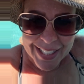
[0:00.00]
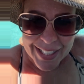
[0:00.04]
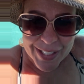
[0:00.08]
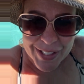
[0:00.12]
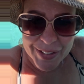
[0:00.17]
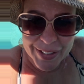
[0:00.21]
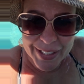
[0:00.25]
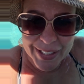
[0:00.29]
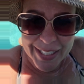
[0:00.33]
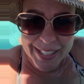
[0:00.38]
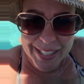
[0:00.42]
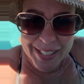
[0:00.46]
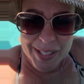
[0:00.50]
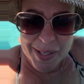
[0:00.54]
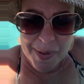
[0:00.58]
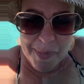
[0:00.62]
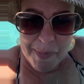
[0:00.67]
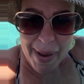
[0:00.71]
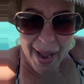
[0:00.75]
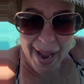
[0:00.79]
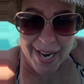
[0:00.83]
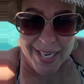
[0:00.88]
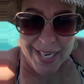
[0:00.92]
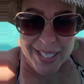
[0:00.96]
You're in
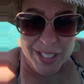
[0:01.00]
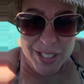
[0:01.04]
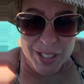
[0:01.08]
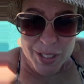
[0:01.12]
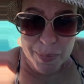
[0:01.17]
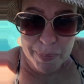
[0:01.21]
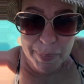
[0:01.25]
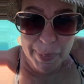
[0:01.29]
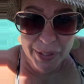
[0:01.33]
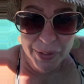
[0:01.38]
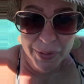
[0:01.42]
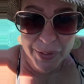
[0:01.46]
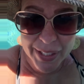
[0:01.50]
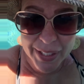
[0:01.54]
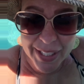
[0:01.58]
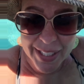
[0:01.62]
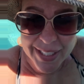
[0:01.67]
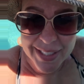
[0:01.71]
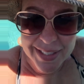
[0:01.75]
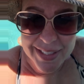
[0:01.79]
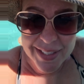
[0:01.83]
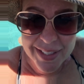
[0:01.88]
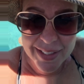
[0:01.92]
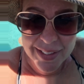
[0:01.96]
my
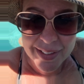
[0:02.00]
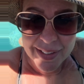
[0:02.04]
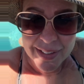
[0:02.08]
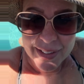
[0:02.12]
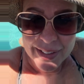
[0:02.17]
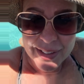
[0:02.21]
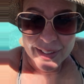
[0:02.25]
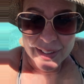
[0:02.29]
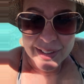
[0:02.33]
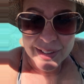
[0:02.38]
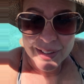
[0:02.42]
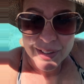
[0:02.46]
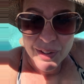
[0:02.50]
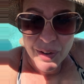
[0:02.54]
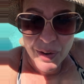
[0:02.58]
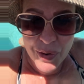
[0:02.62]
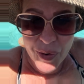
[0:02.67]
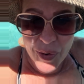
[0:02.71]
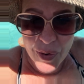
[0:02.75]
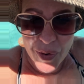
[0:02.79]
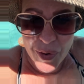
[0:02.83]
spirit. He